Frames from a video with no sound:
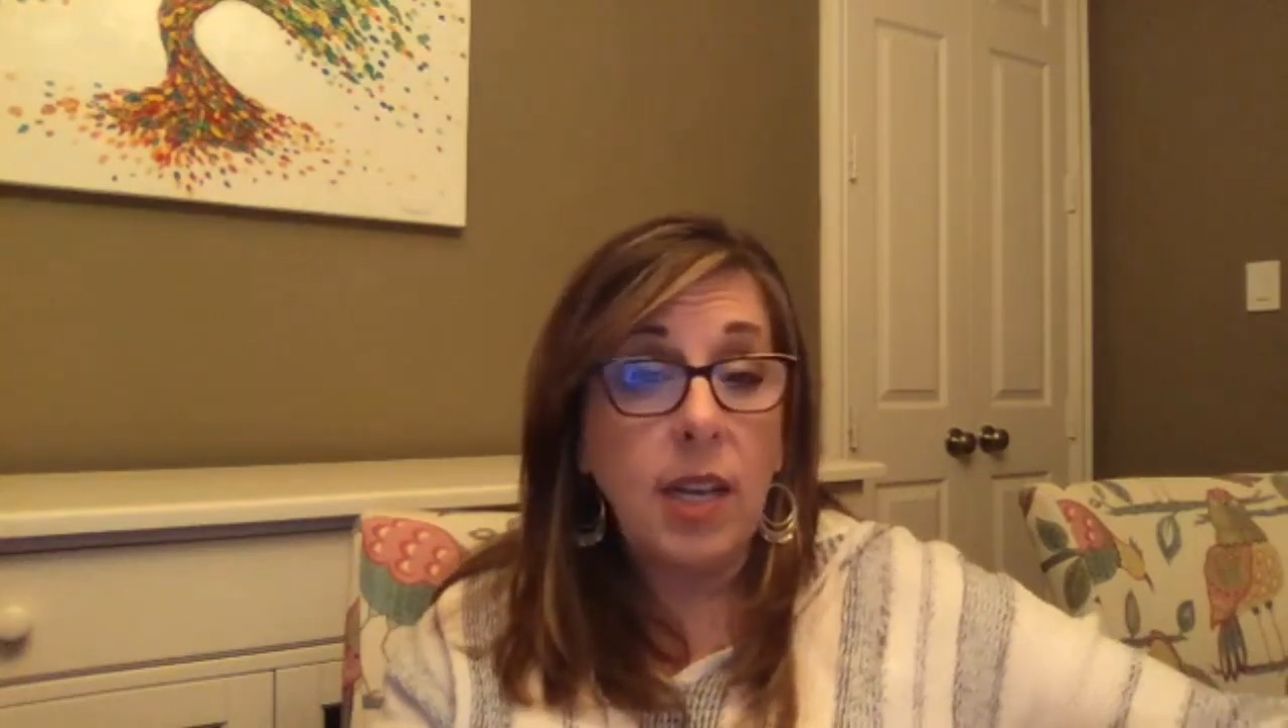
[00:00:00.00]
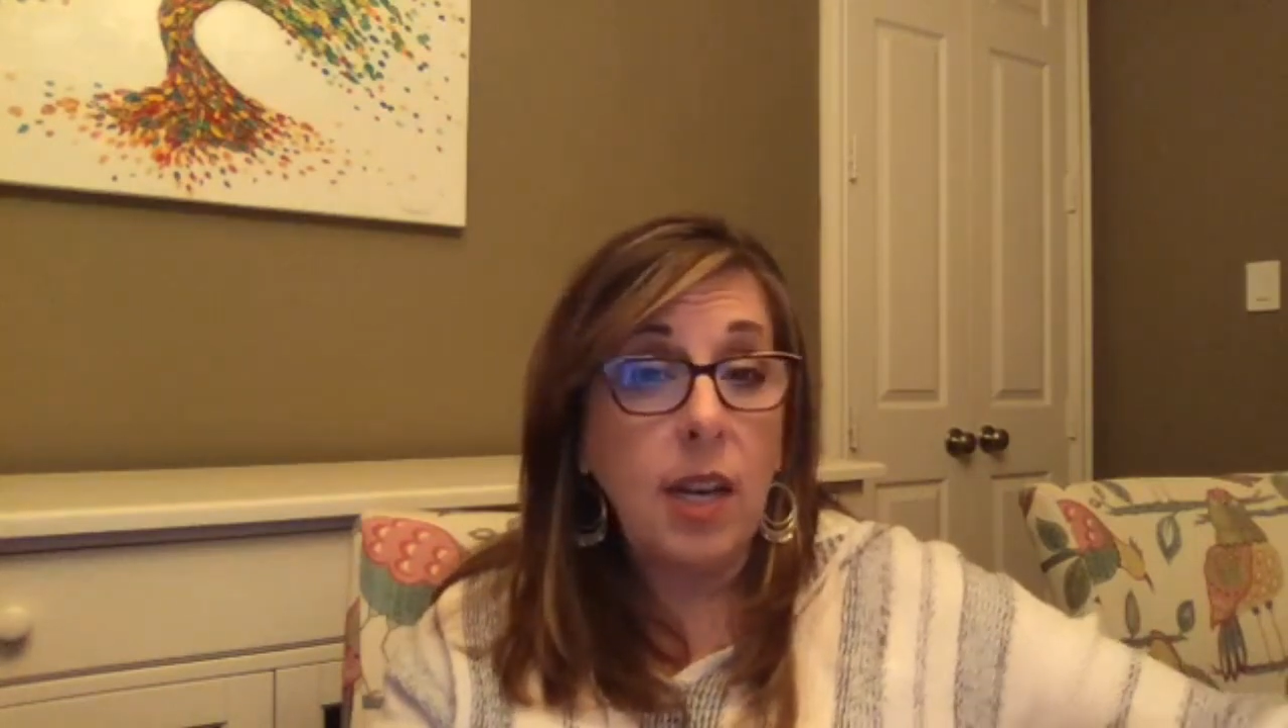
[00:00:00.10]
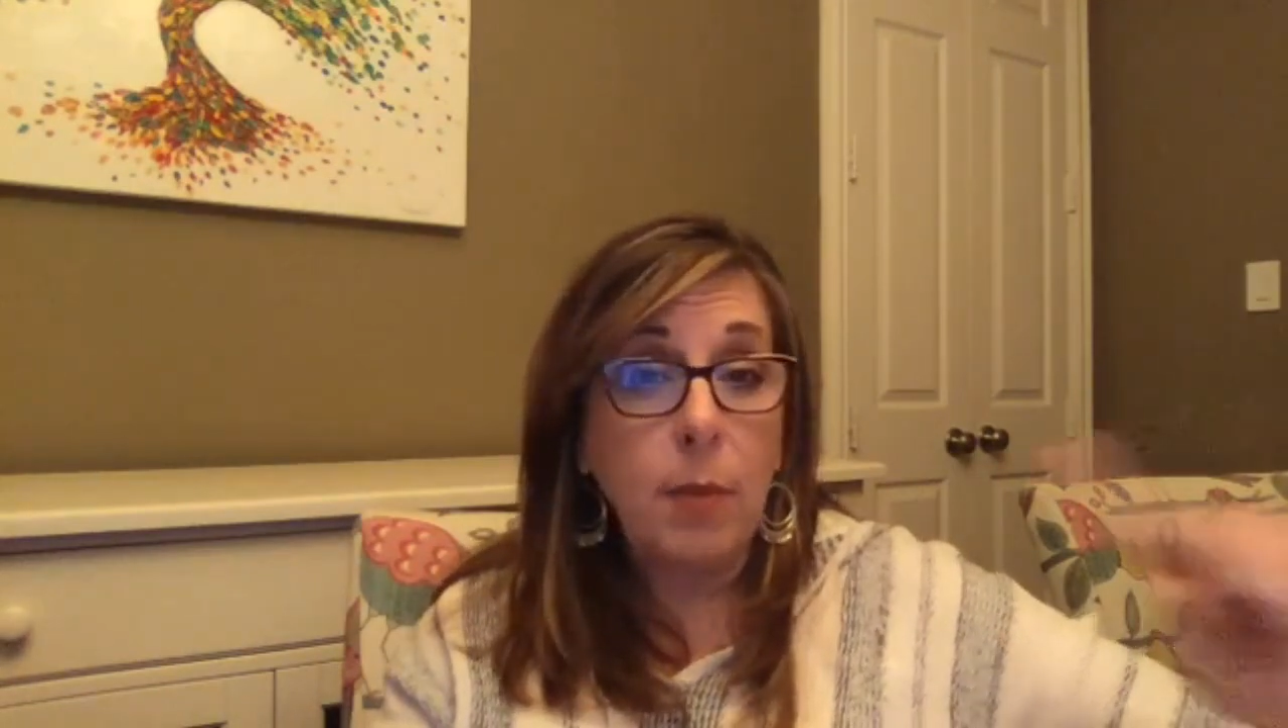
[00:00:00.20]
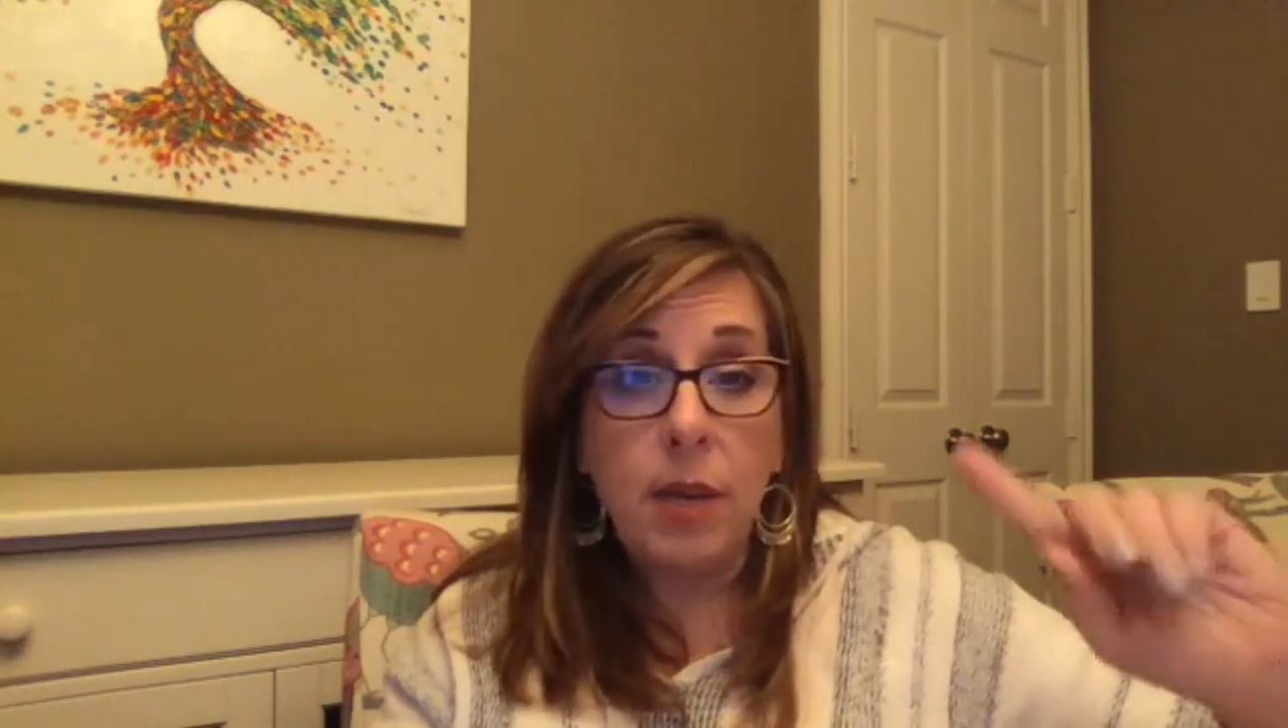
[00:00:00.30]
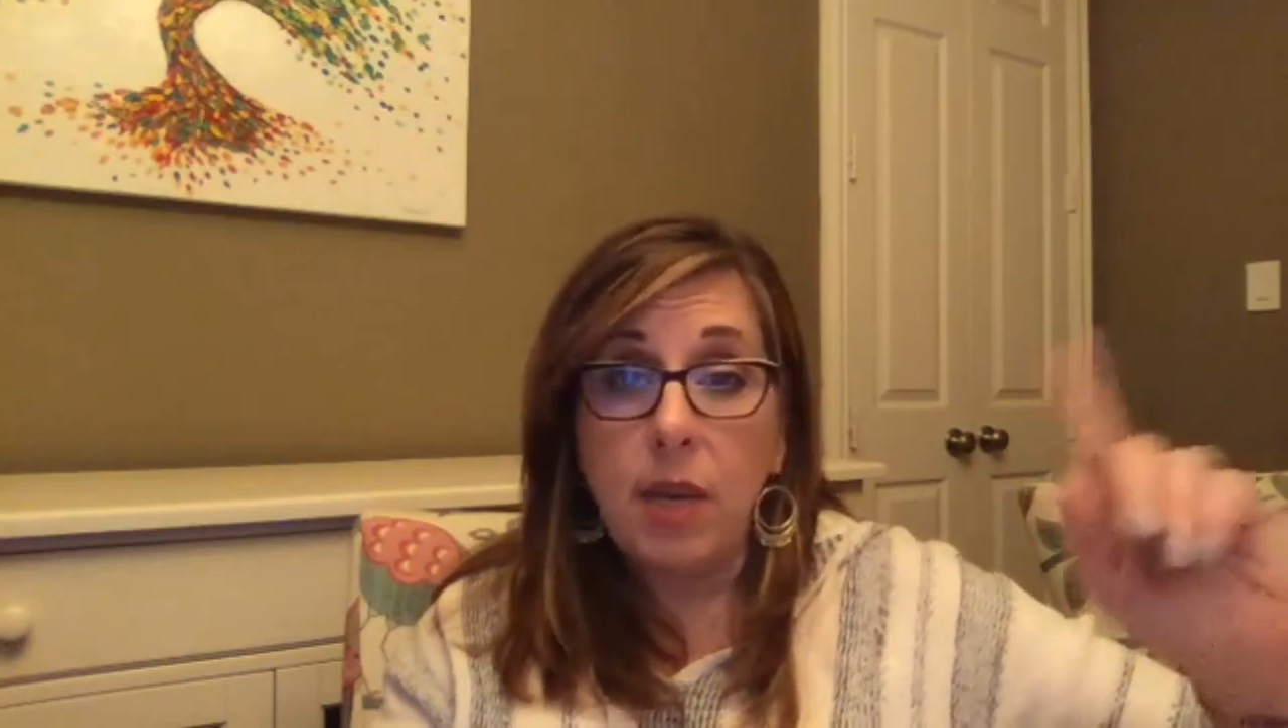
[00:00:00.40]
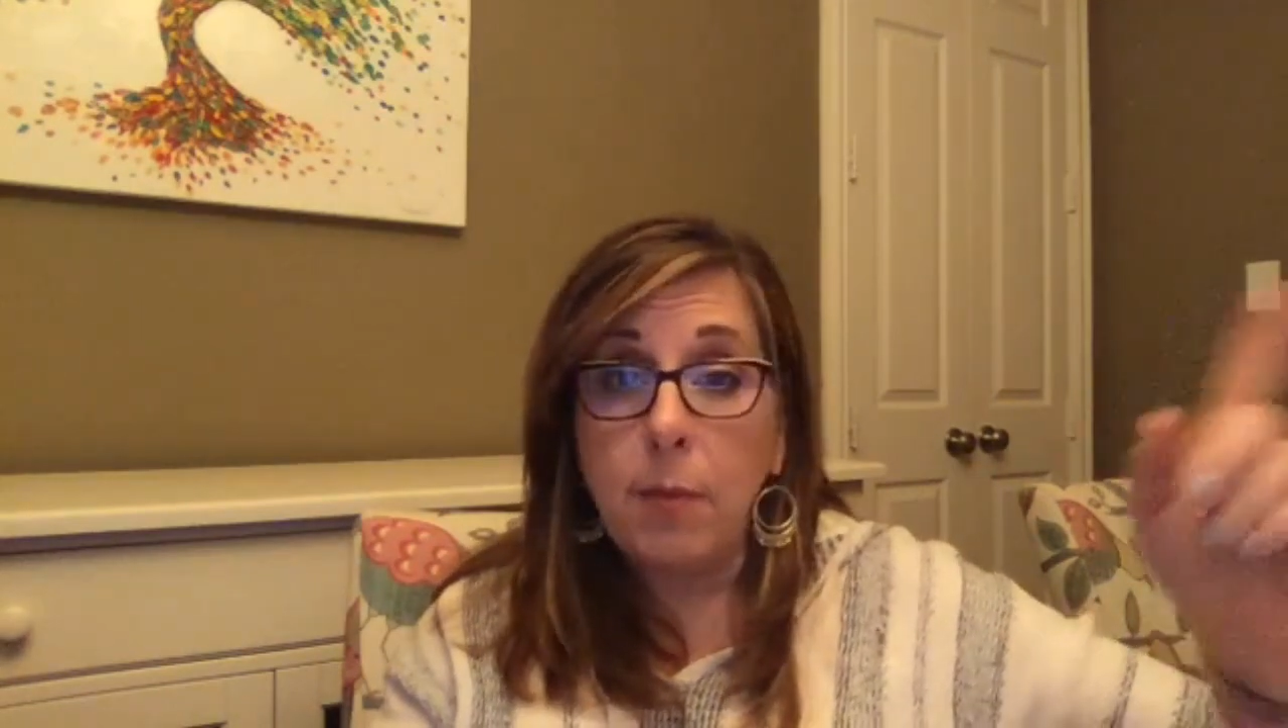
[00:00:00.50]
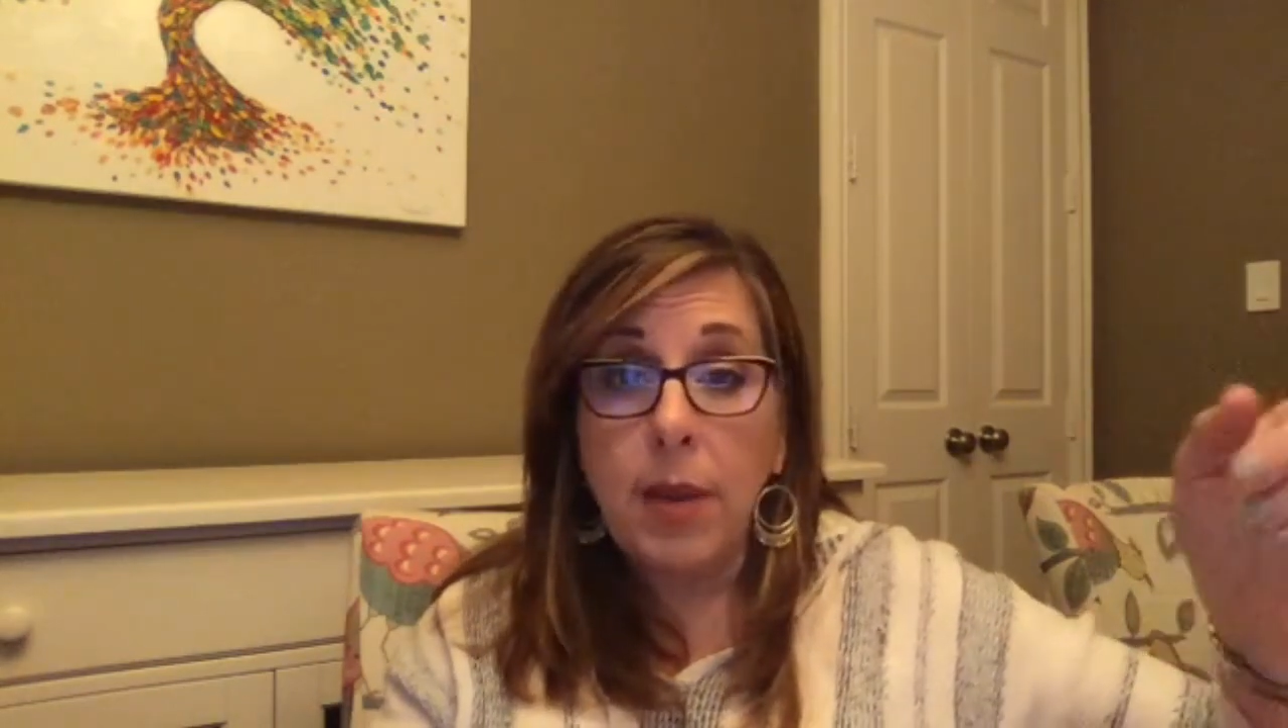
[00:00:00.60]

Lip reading: get up and keep